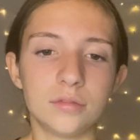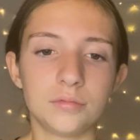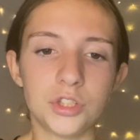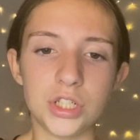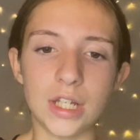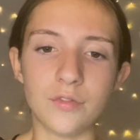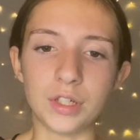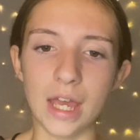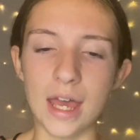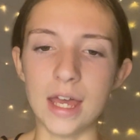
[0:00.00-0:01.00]
She never
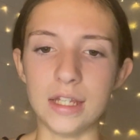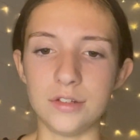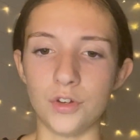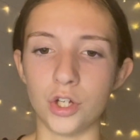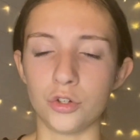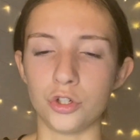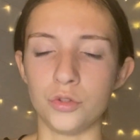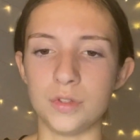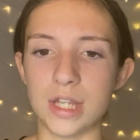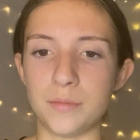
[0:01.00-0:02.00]
cared if her
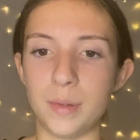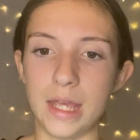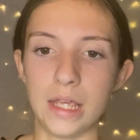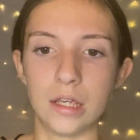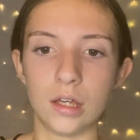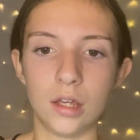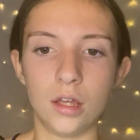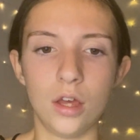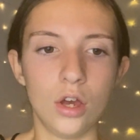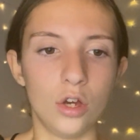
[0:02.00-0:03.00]
crew said pig,
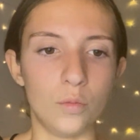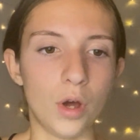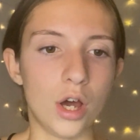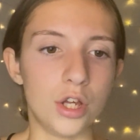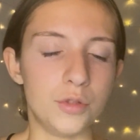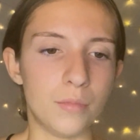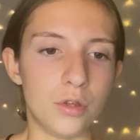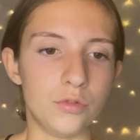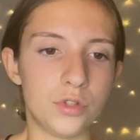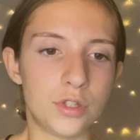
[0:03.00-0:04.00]
a word
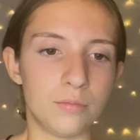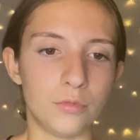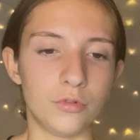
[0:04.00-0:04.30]
most